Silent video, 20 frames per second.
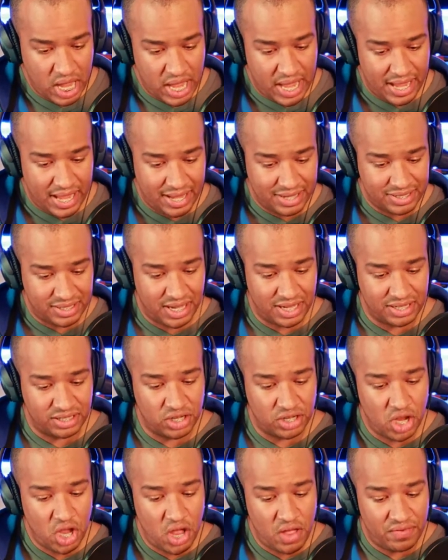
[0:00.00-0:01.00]
It says
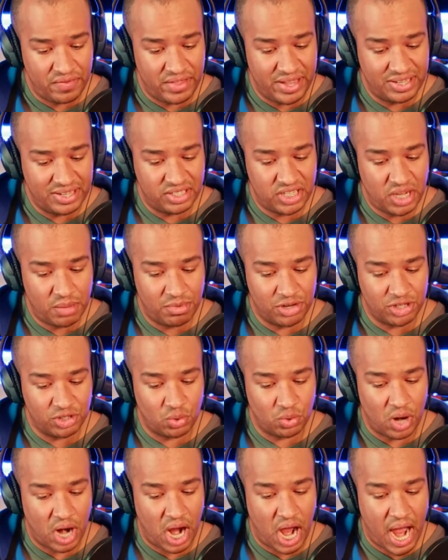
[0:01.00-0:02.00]
these numbers were
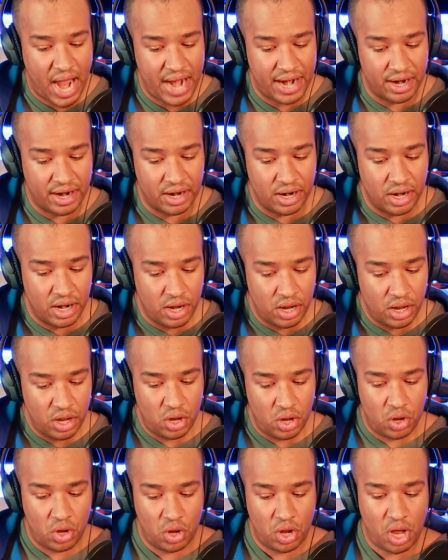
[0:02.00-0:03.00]
higher
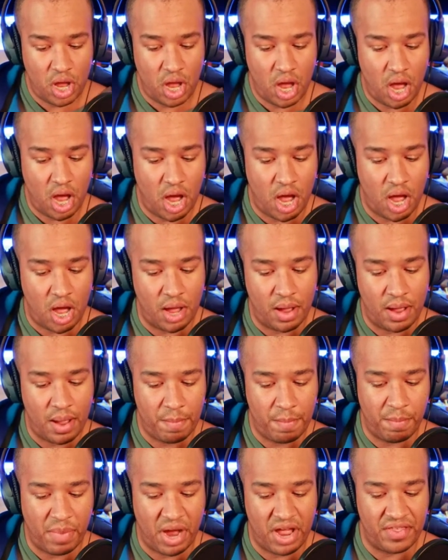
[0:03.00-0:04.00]
uh,
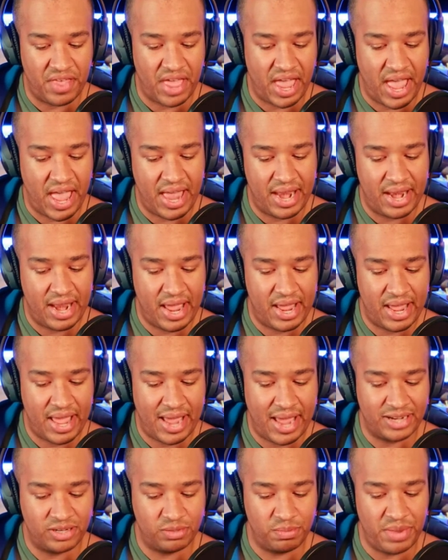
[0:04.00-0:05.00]
by the
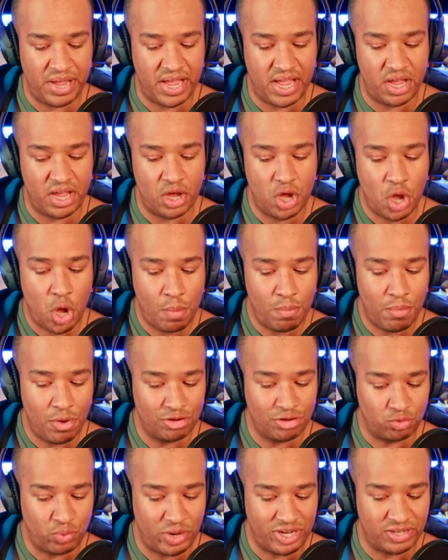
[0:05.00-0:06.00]
NAHB
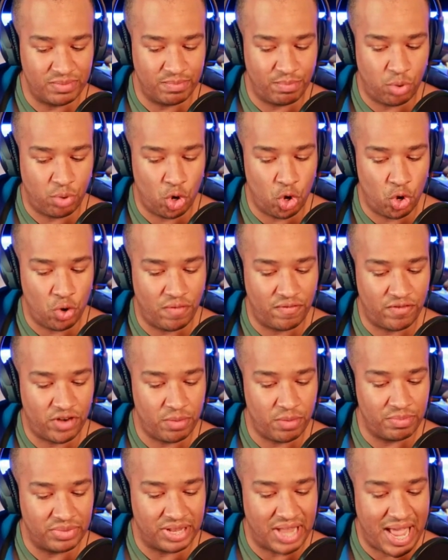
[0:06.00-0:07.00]
most recent poll
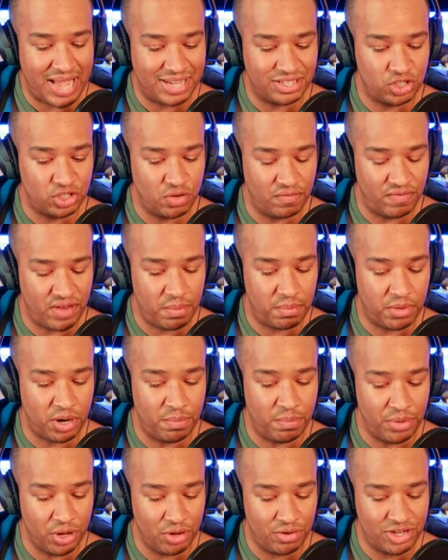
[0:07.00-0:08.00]
from last November,
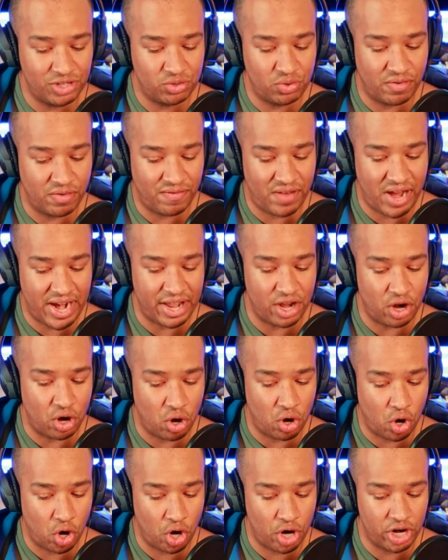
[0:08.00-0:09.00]
builders were finding it
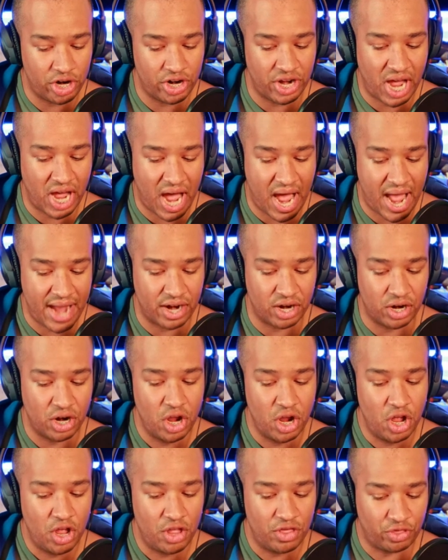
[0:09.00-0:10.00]
harder to hire
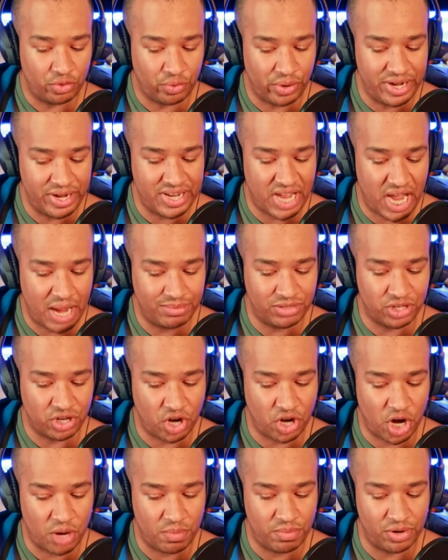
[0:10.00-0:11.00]
three types of
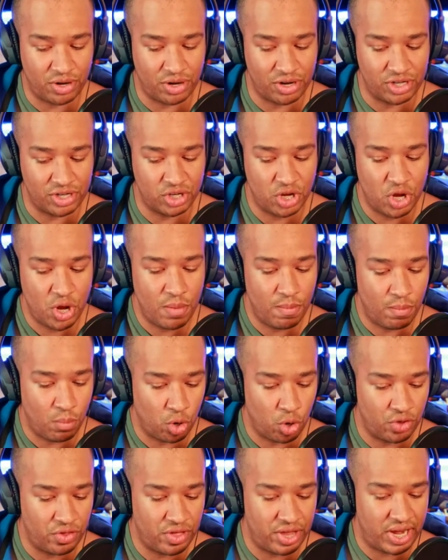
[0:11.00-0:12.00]
carpenters more
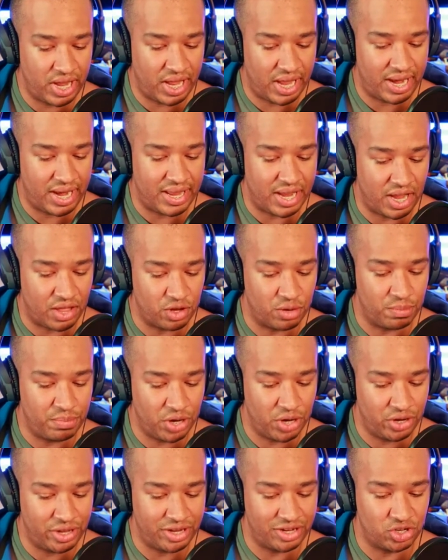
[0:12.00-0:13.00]
than any other
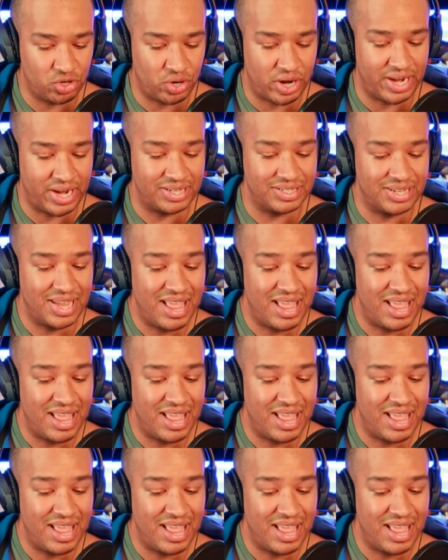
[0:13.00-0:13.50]
building trades.